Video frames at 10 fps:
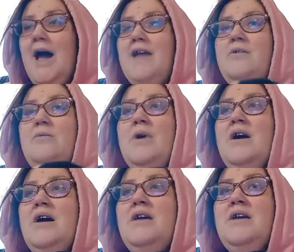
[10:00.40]
I don't
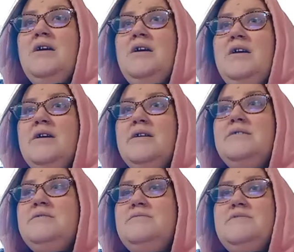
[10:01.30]
want
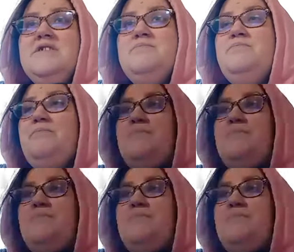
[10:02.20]
this